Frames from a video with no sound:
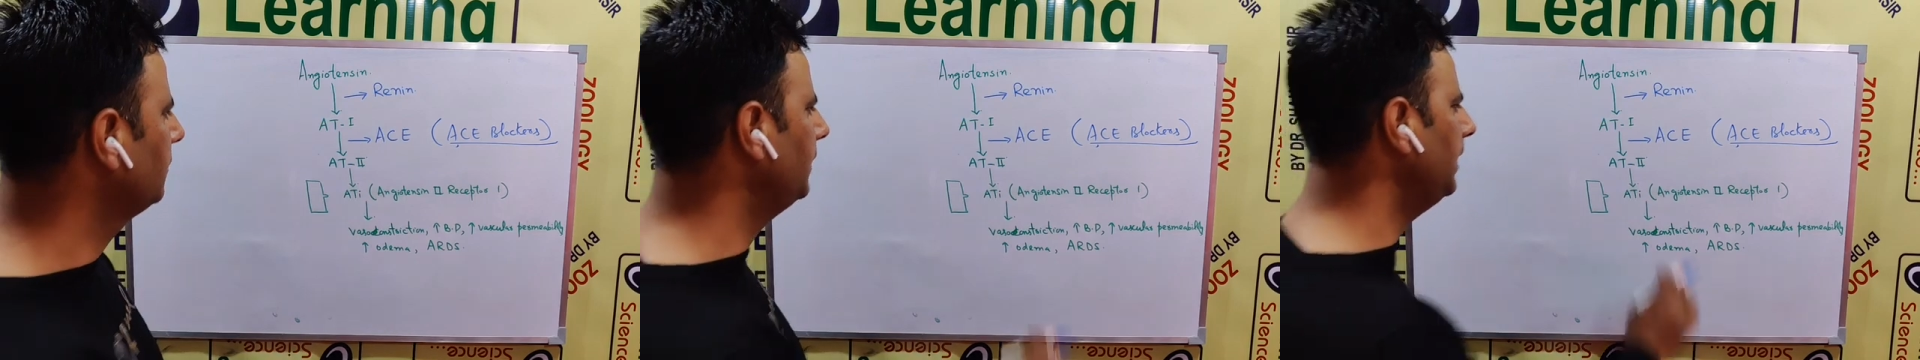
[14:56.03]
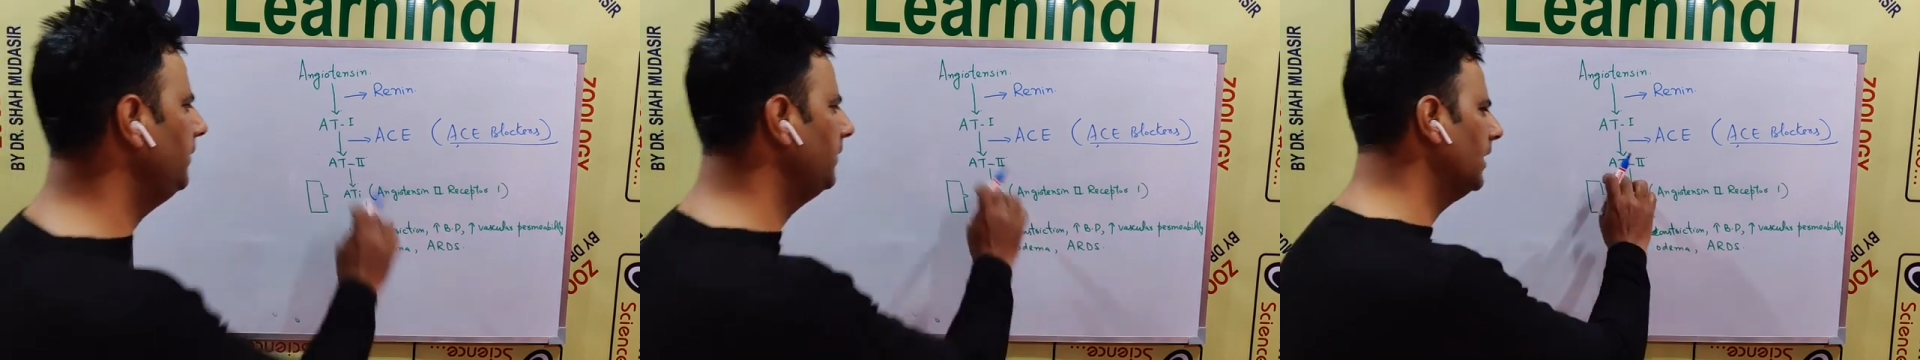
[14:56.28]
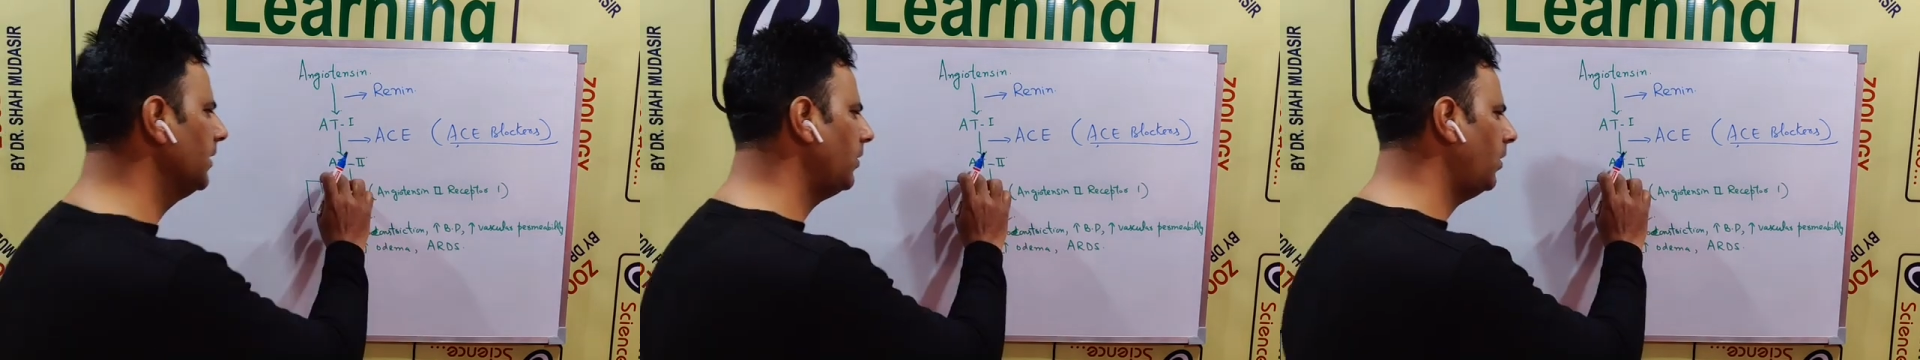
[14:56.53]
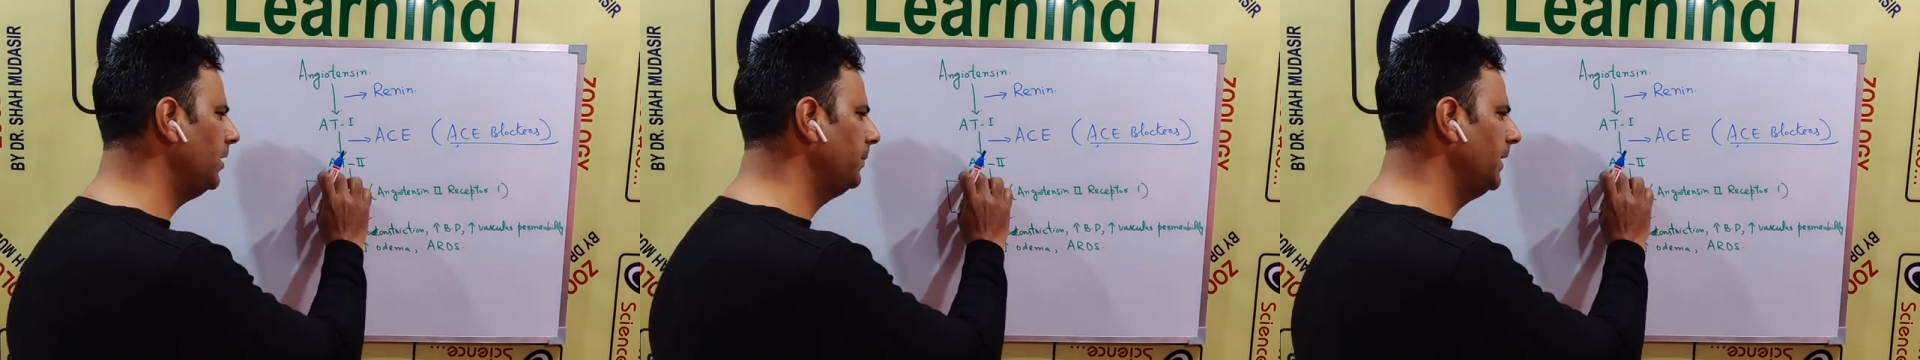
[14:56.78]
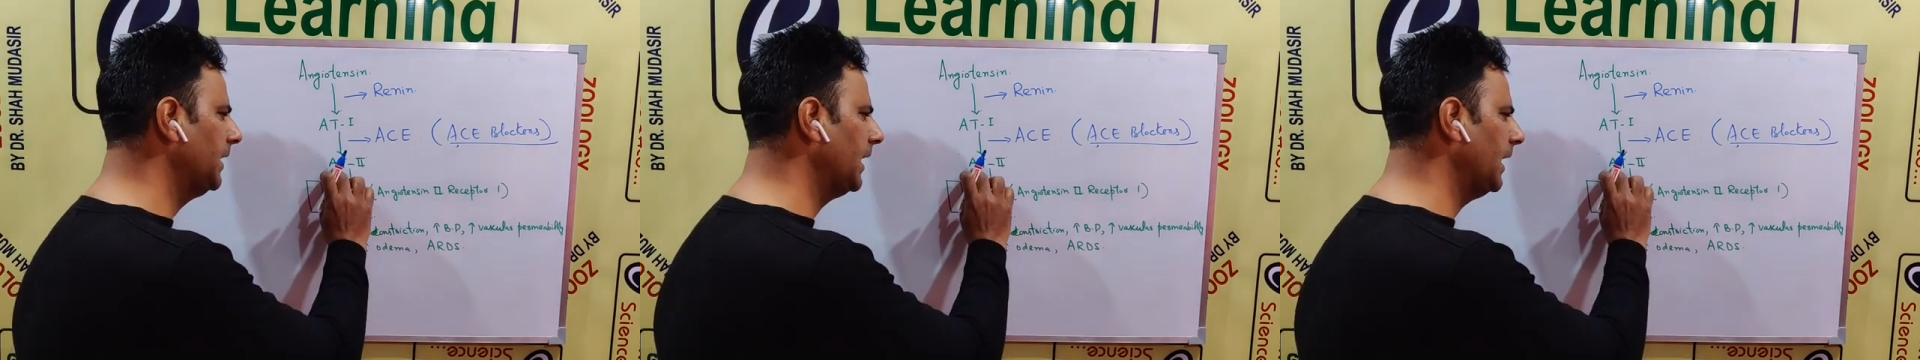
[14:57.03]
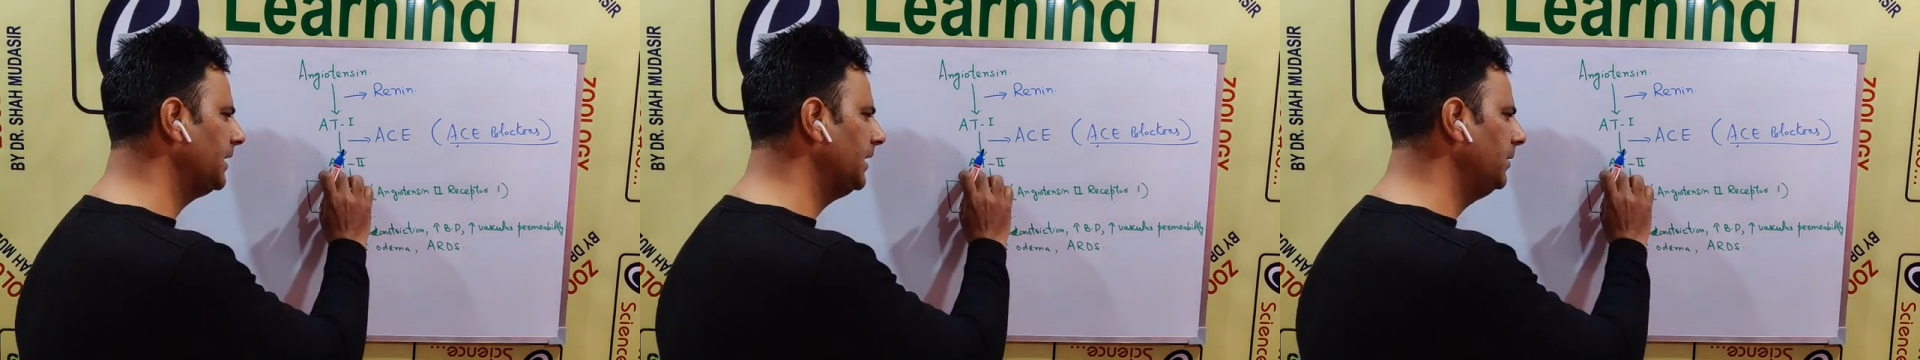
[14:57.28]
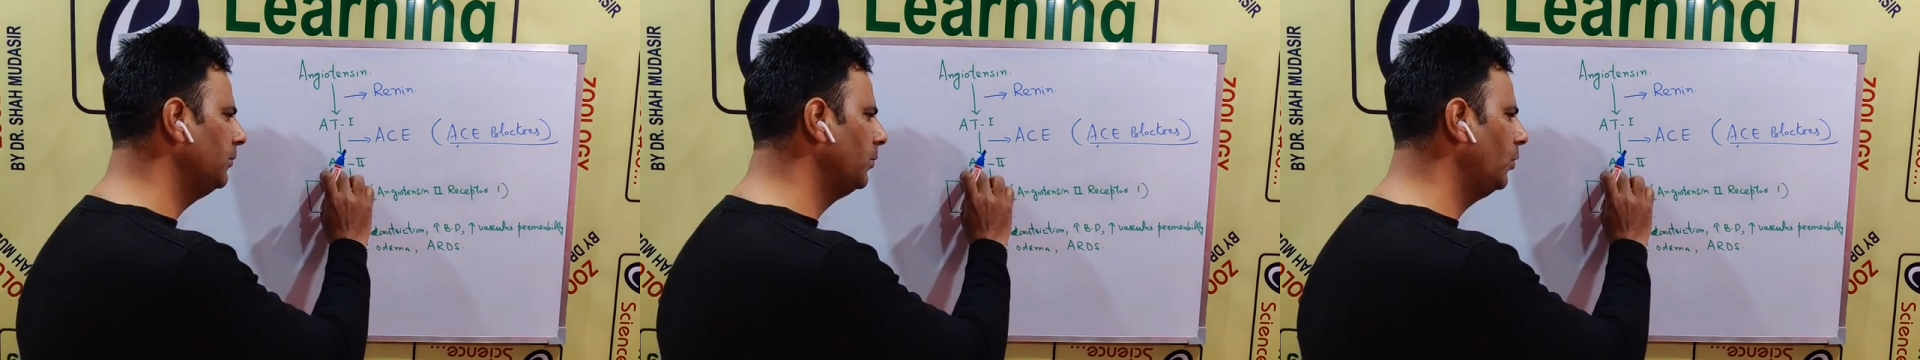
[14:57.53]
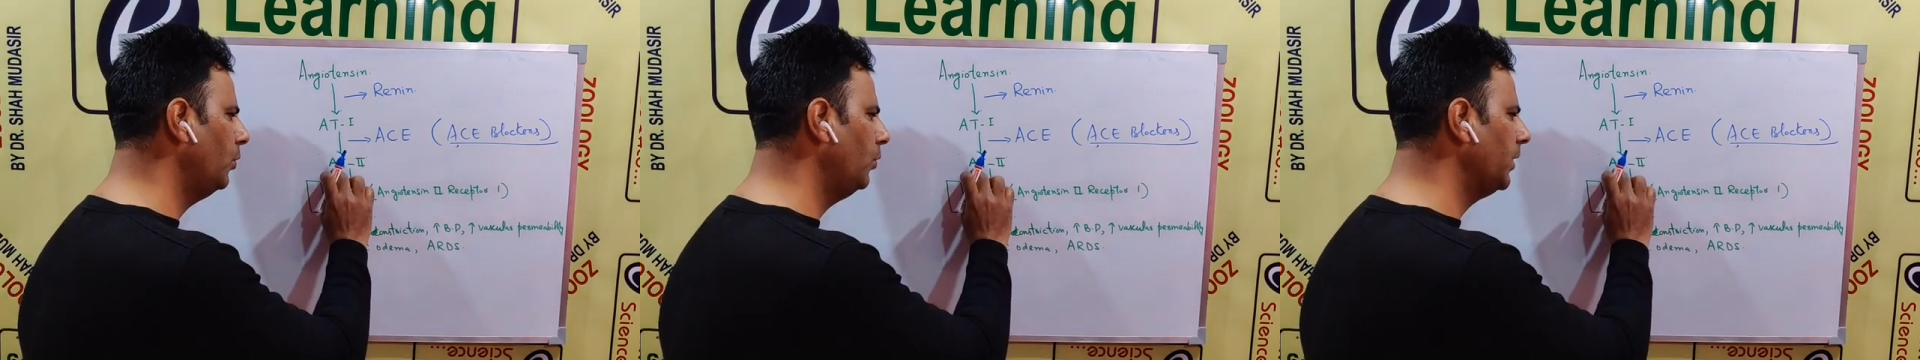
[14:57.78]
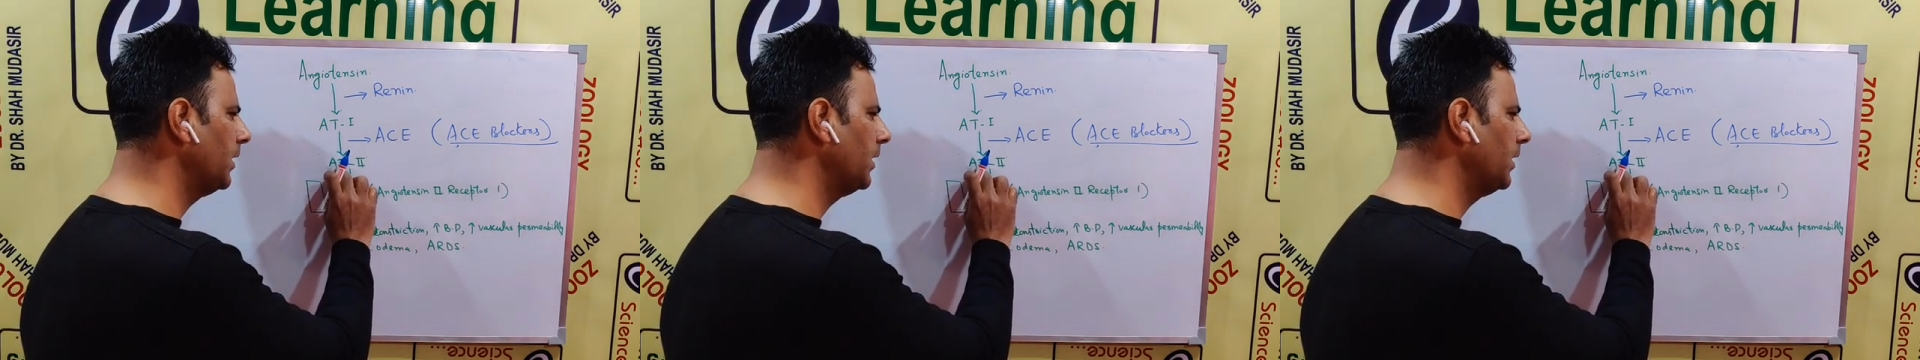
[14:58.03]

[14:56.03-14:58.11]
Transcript: we will not be getting more